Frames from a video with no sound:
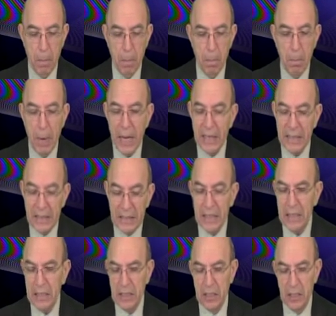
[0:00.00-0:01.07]
my
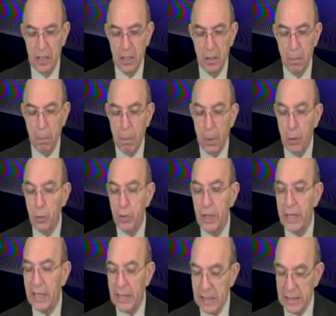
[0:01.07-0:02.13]
dentist both
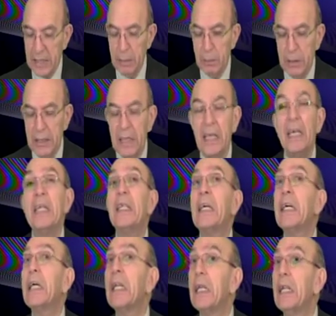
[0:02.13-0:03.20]
examine and
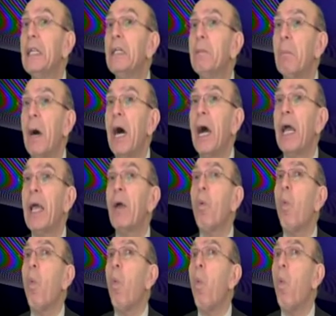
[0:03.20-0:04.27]
clean my
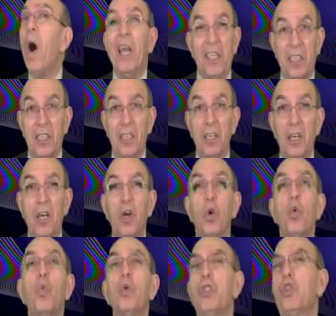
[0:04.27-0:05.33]
what?
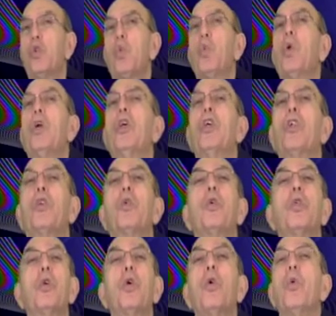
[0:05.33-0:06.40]
Which word
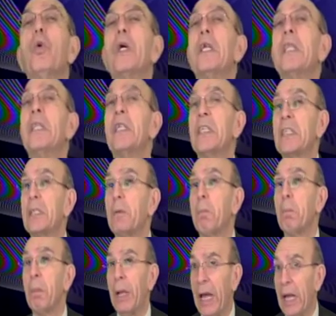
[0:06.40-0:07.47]
could go in this
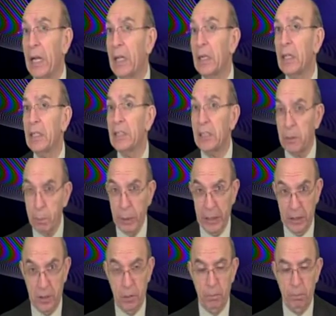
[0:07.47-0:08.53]
blank space?